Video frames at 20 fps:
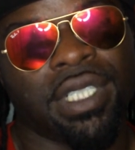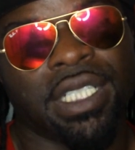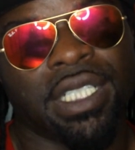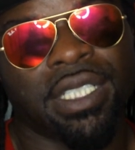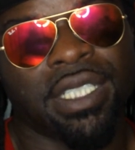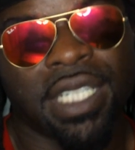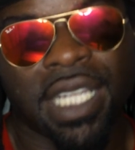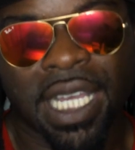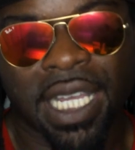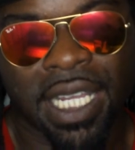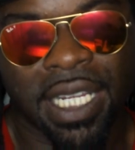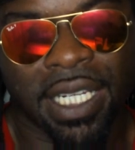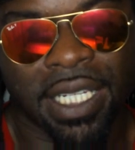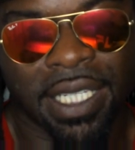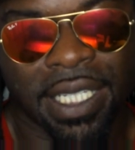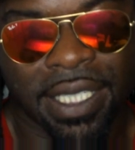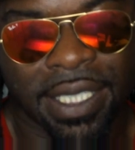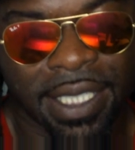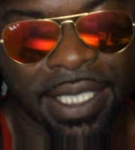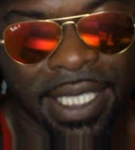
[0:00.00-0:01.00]
it's not
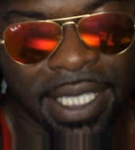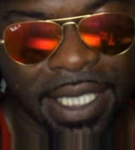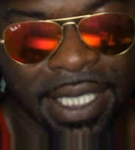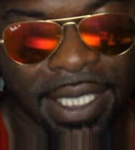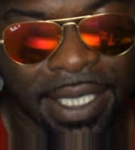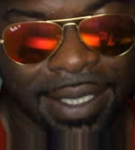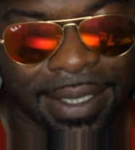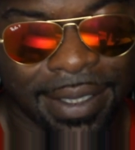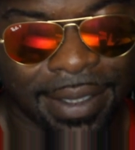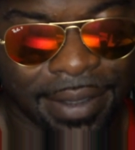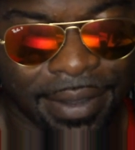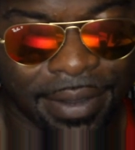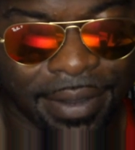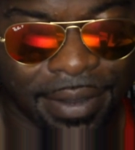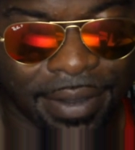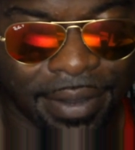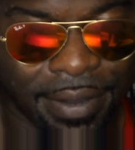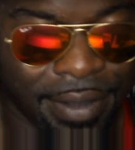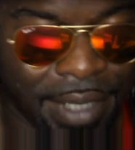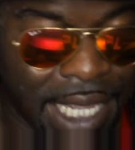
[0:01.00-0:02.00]
his kid.
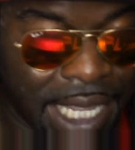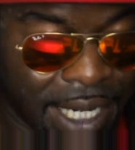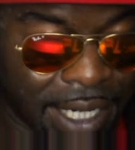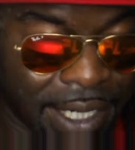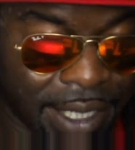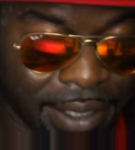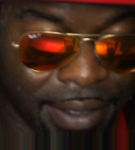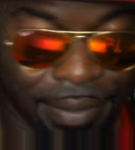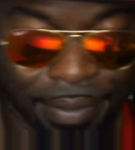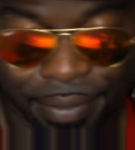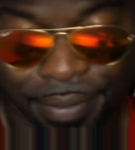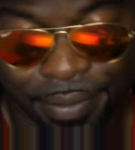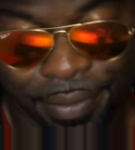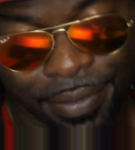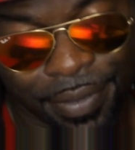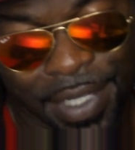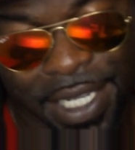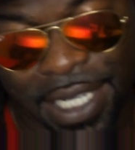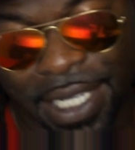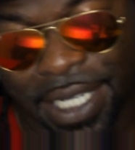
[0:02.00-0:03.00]
And
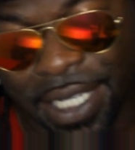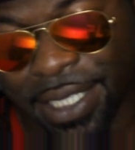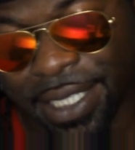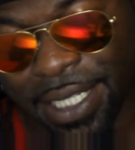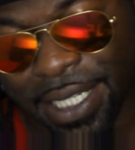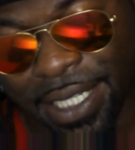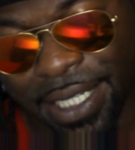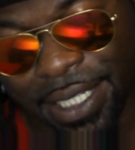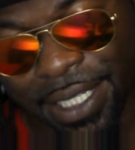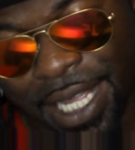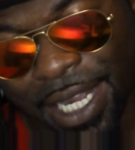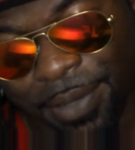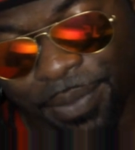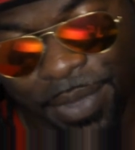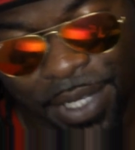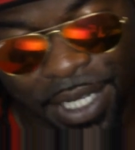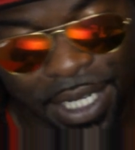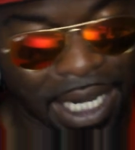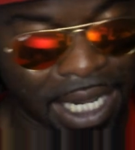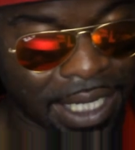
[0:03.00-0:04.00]
like I said, a lot
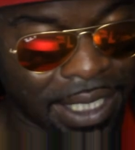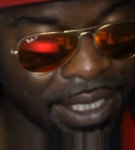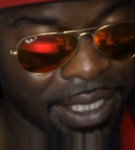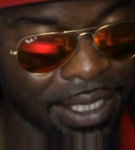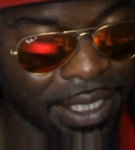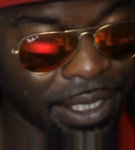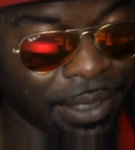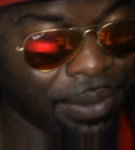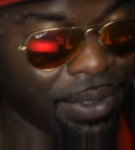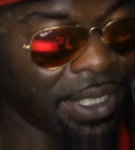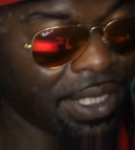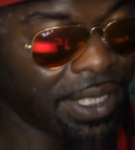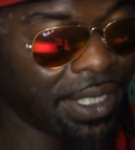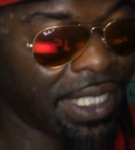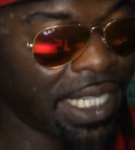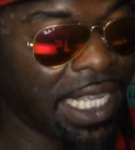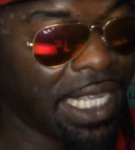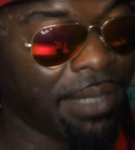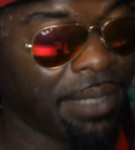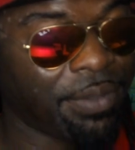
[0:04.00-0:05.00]
of men have to deal with the
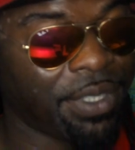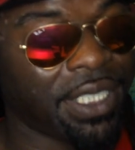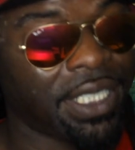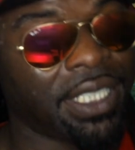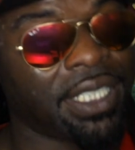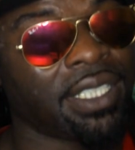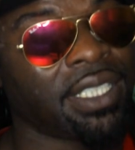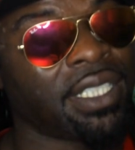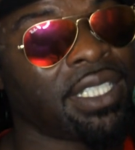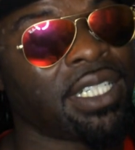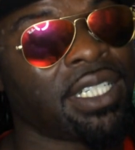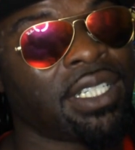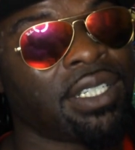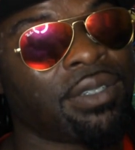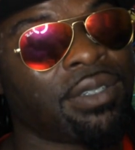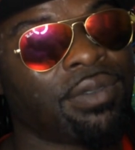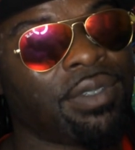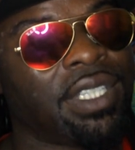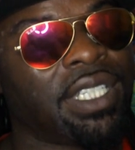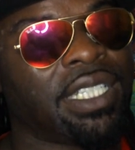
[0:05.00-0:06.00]
same shit.
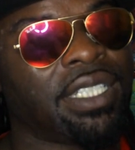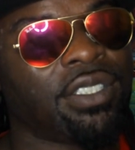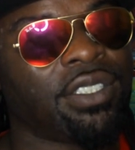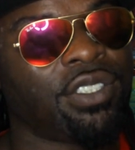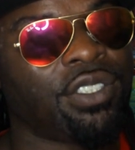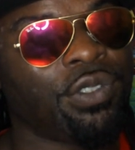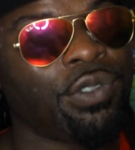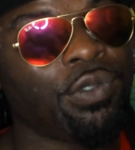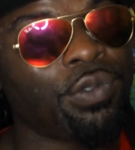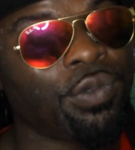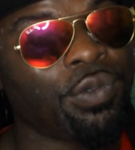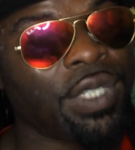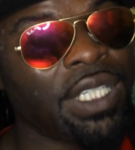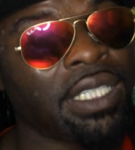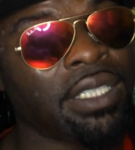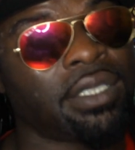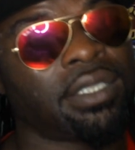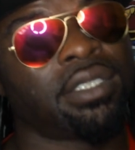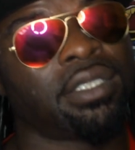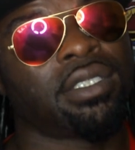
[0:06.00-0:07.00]
Within 2
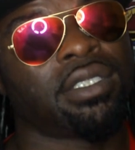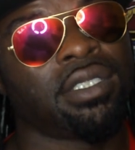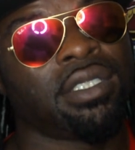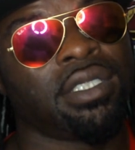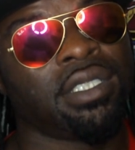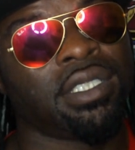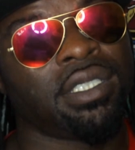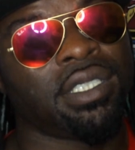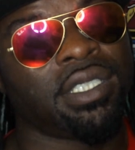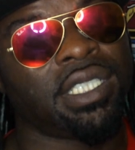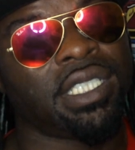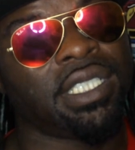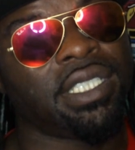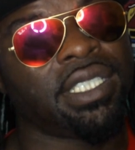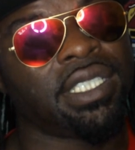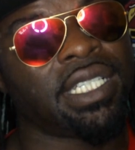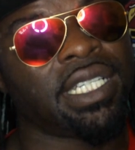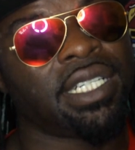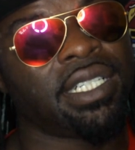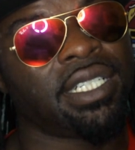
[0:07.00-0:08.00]
weeks,
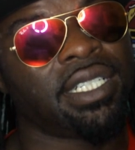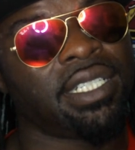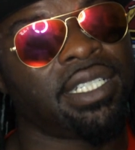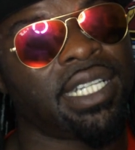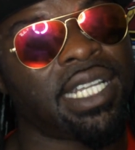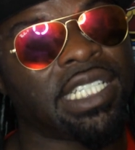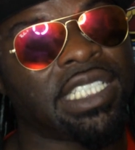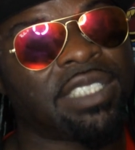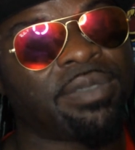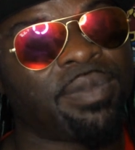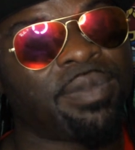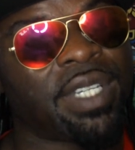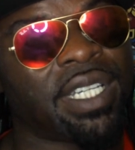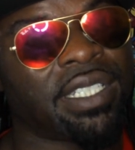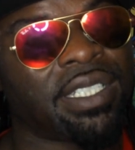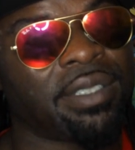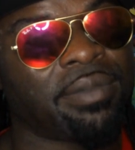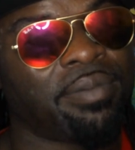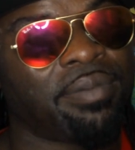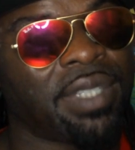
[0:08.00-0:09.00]
she's getting the next
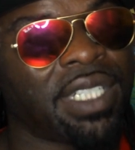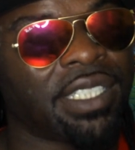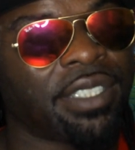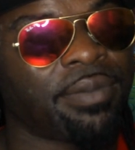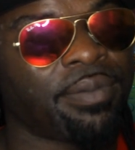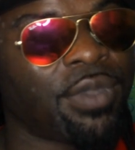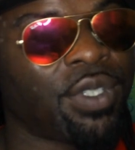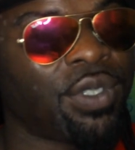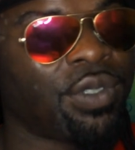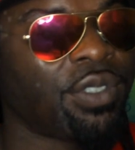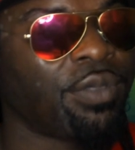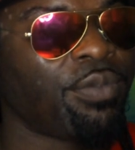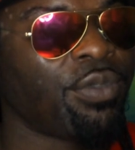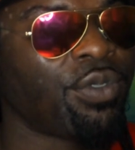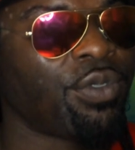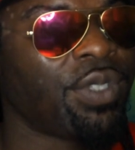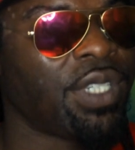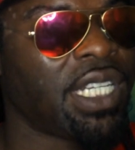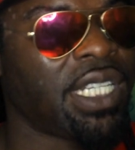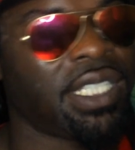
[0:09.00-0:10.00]
man to bust
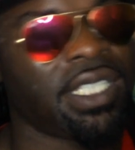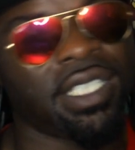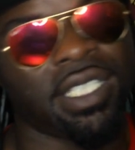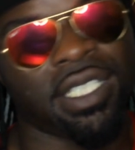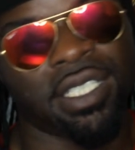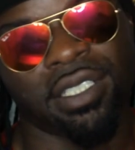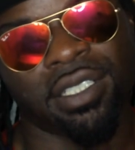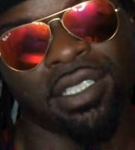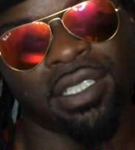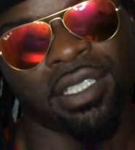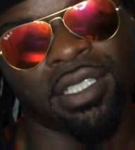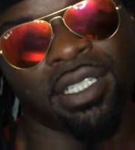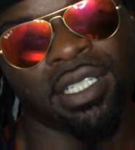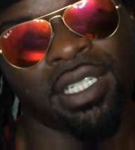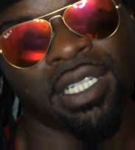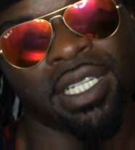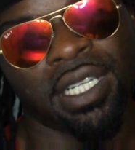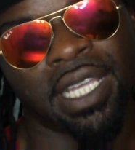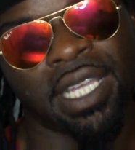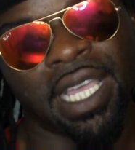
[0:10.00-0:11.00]
multiple nuts in her
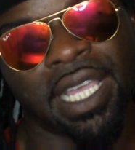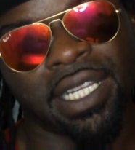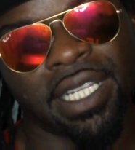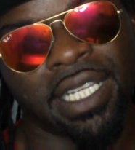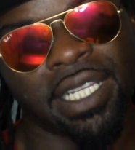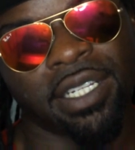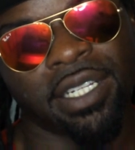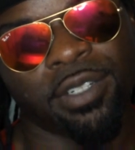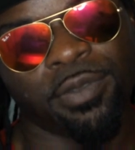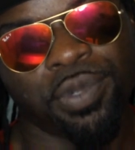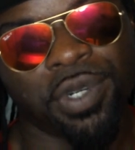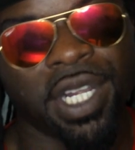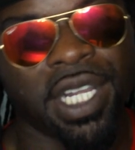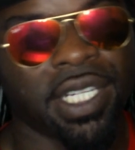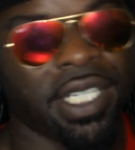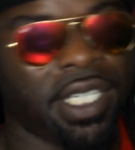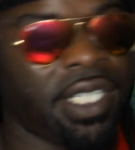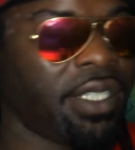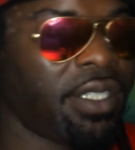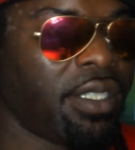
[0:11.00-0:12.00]
and get her
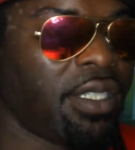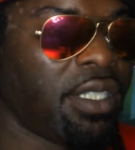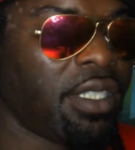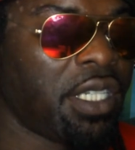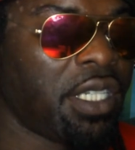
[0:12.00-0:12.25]
pregnant.